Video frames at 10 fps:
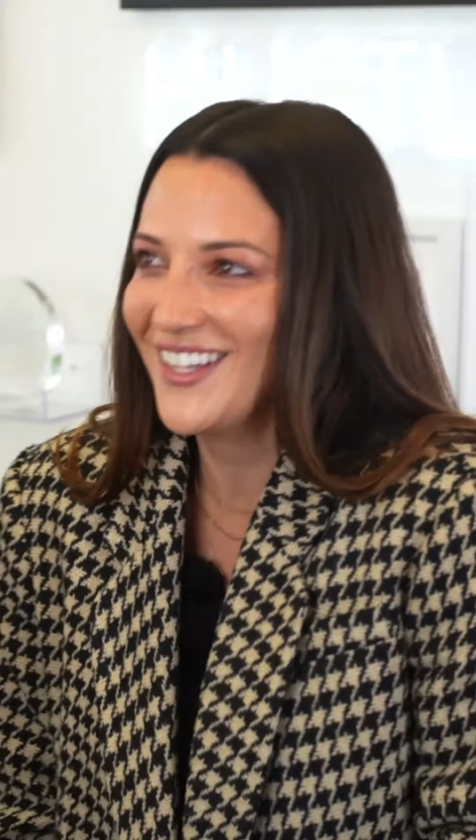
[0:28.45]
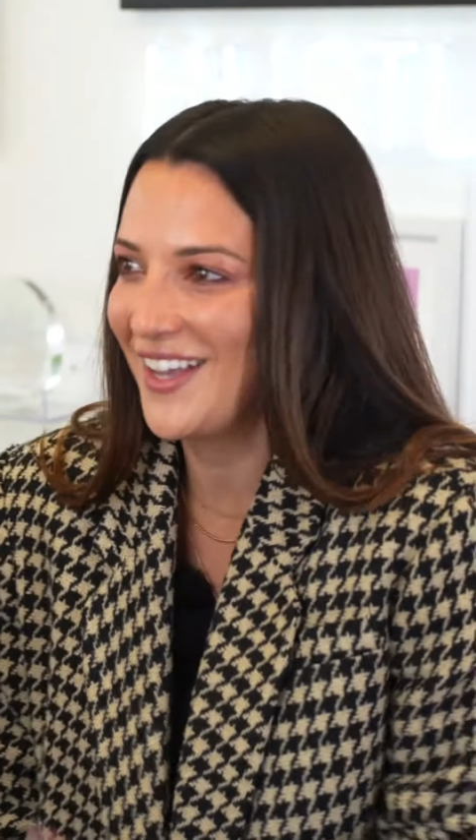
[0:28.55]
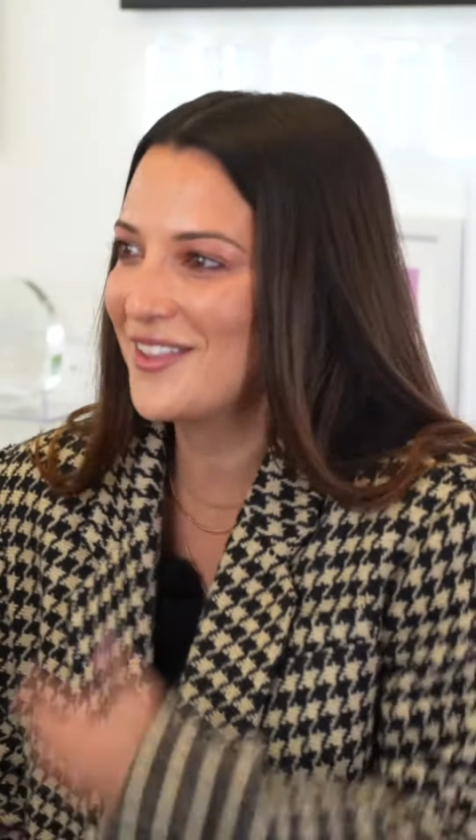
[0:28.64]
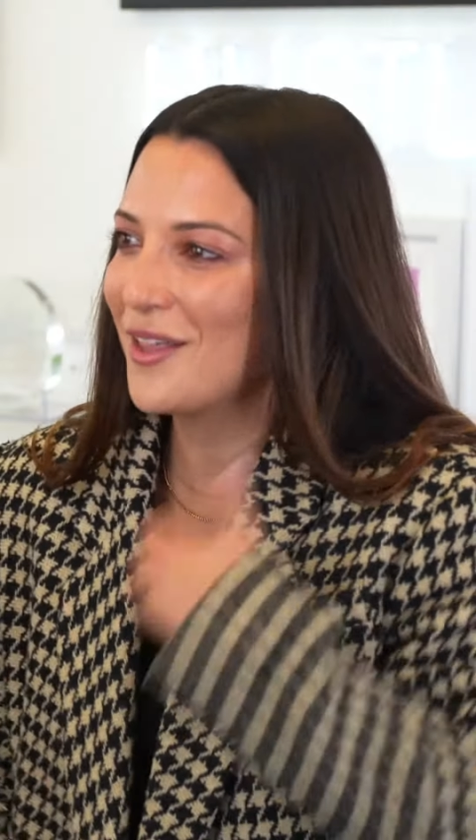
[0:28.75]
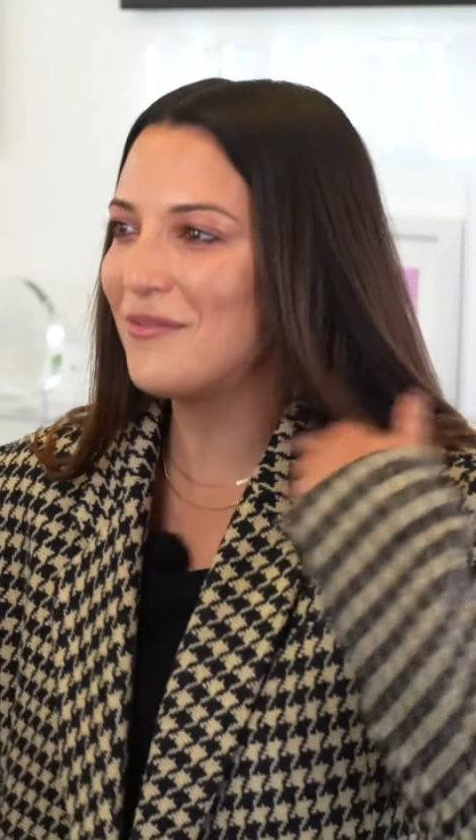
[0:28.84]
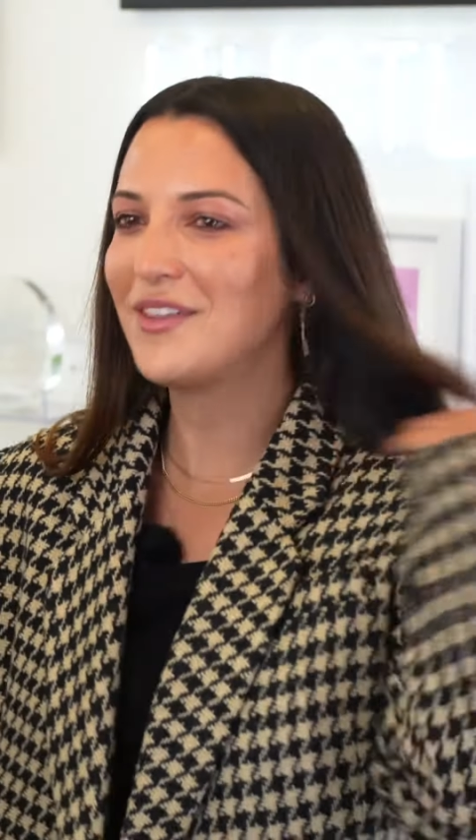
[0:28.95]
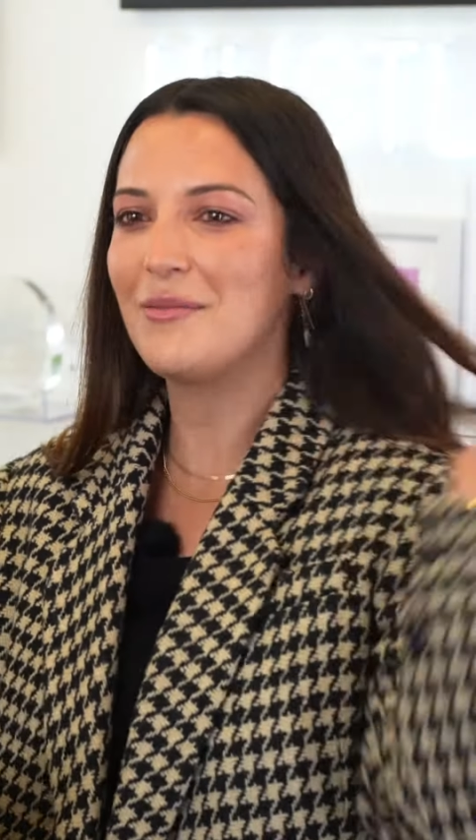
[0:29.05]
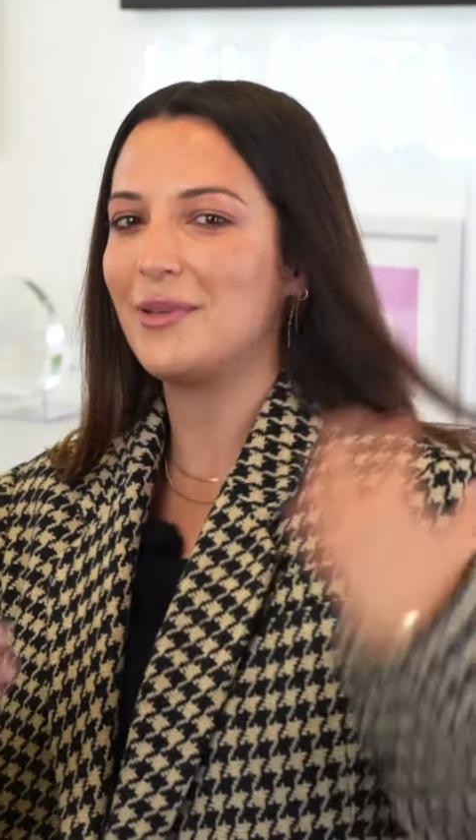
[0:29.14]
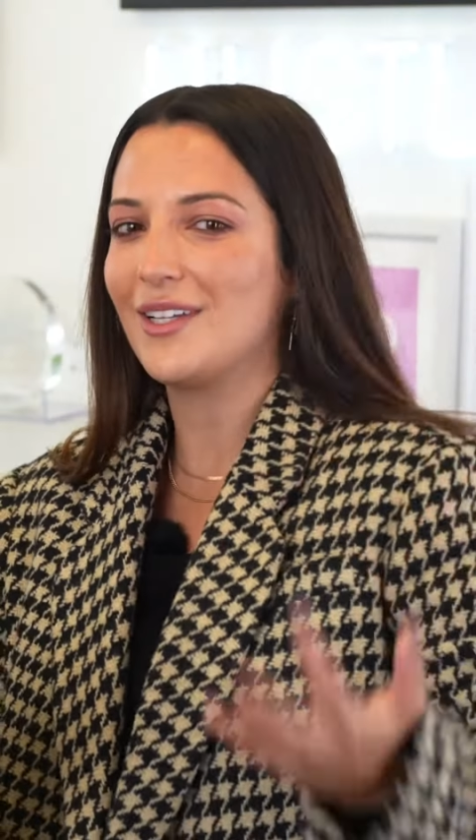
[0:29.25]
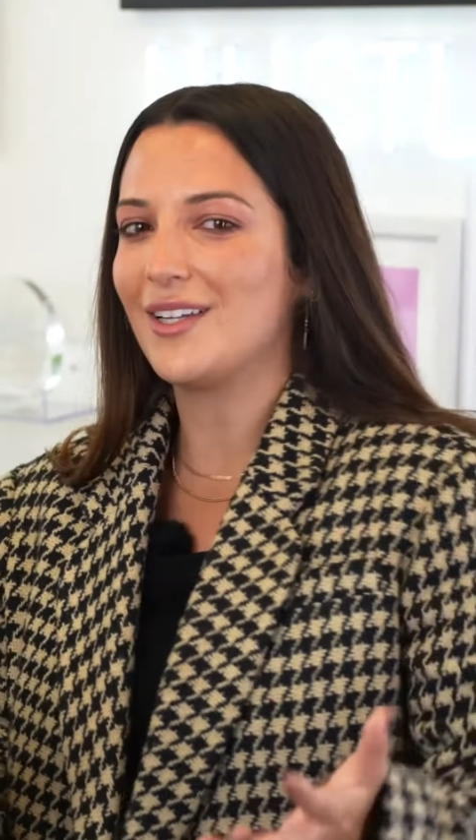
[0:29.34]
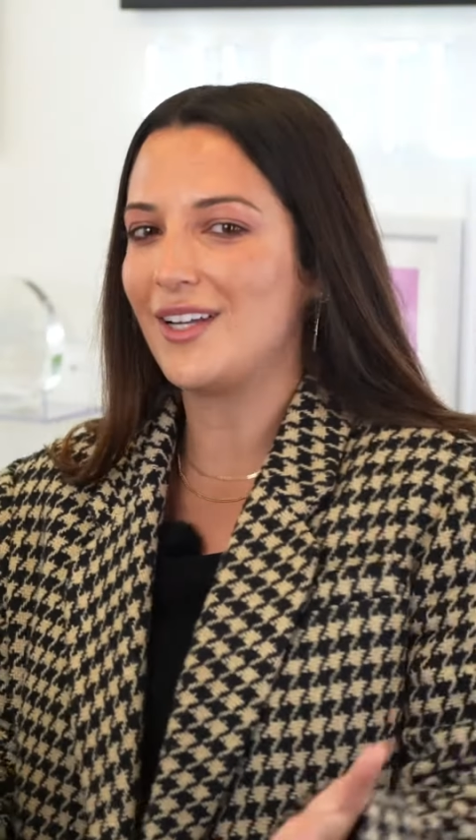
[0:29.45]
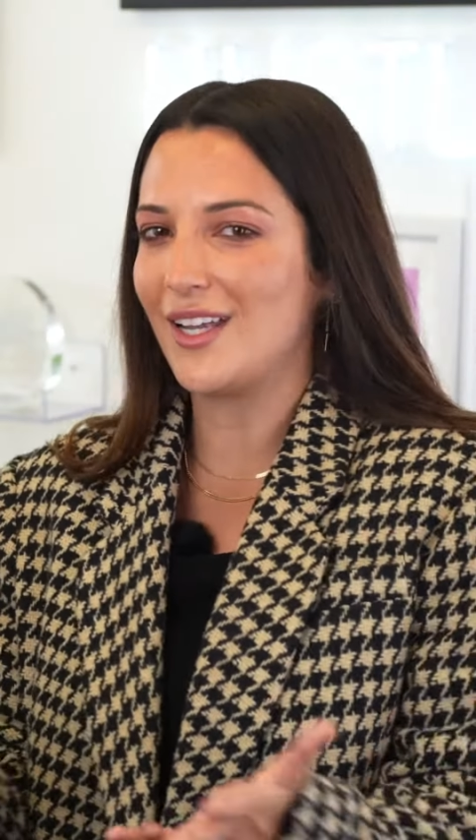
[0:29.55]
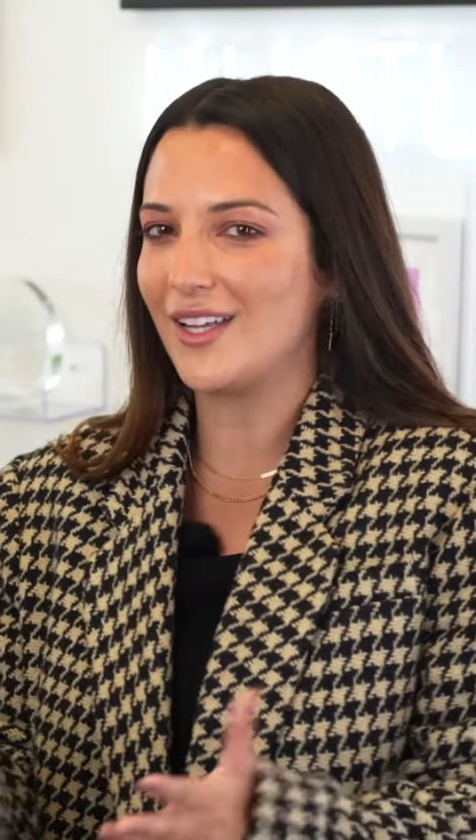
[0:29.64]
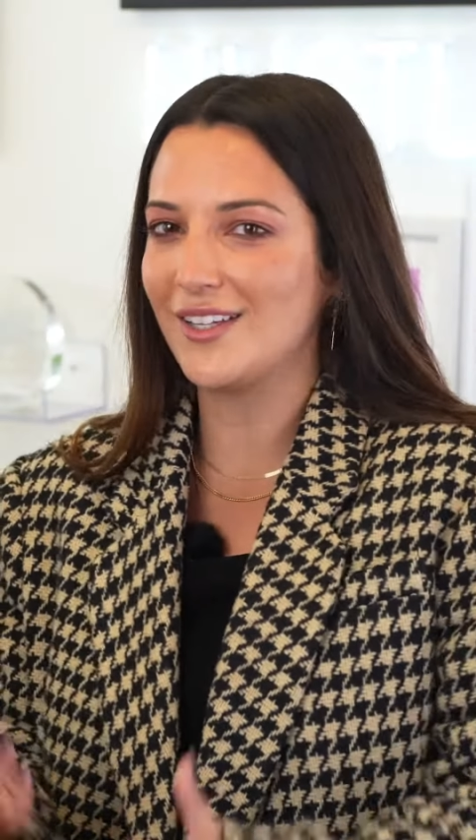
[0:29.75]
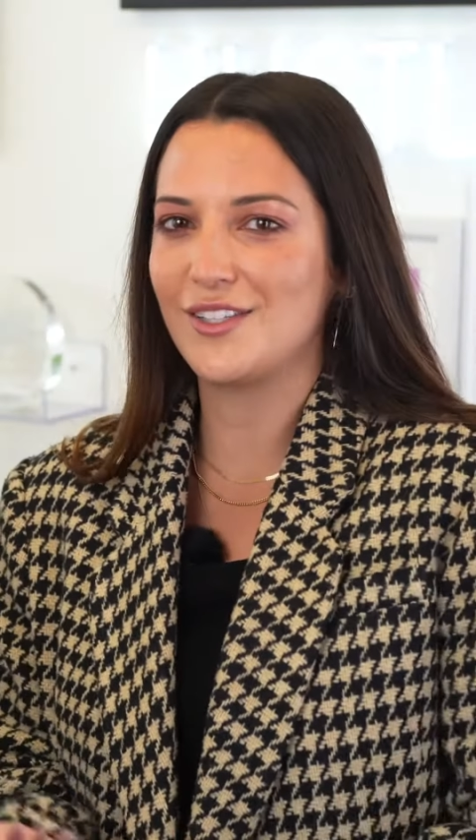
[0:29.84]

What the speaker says: I love the ability